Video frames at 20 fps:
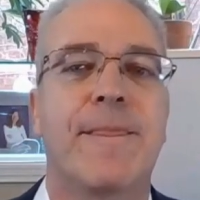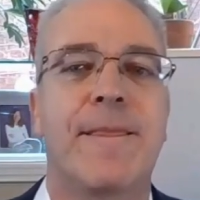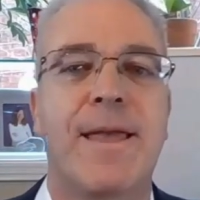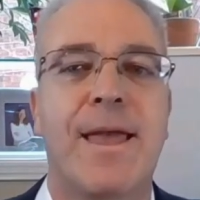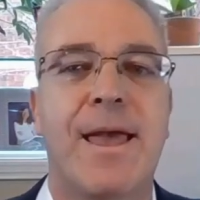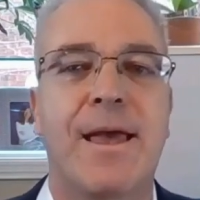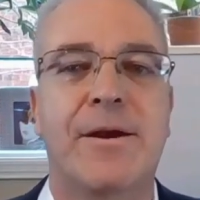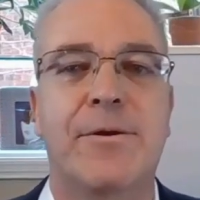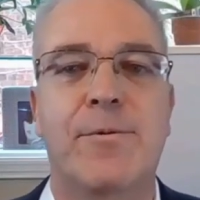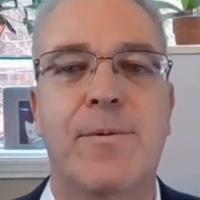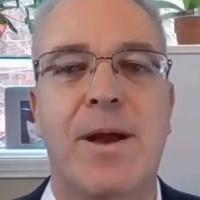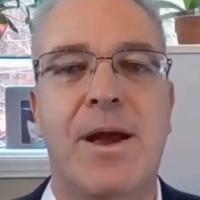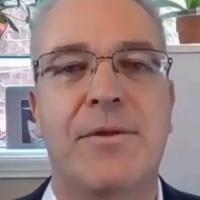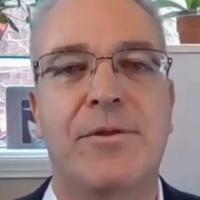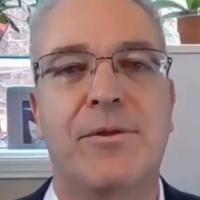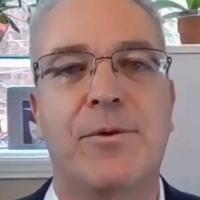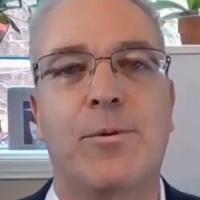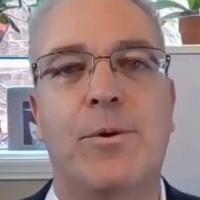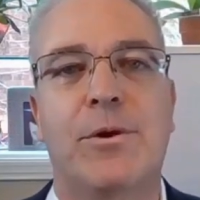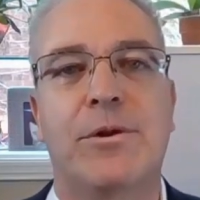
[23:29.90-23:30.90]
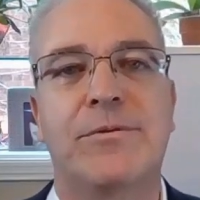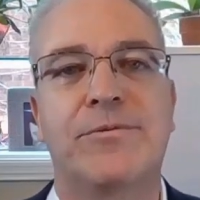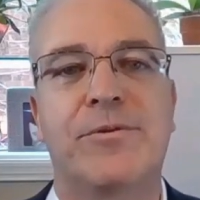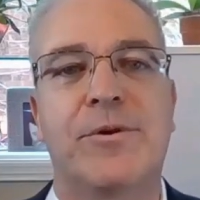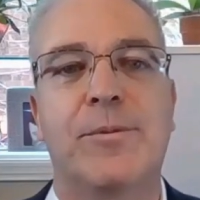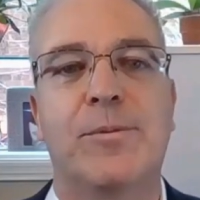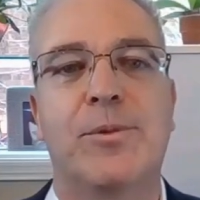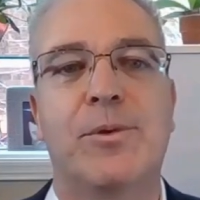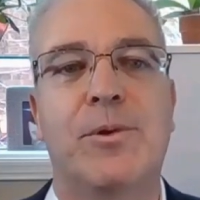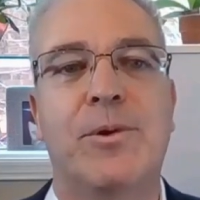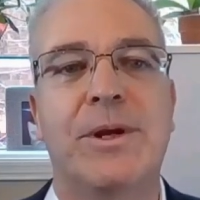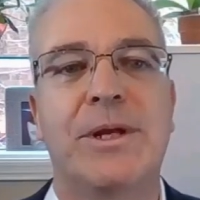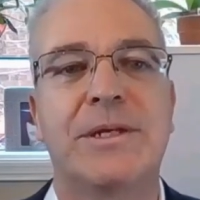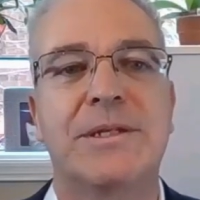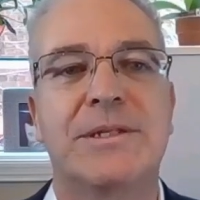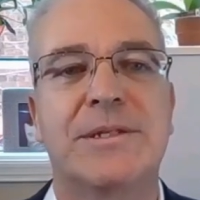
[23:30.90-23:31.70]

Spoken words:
and around the world for employees.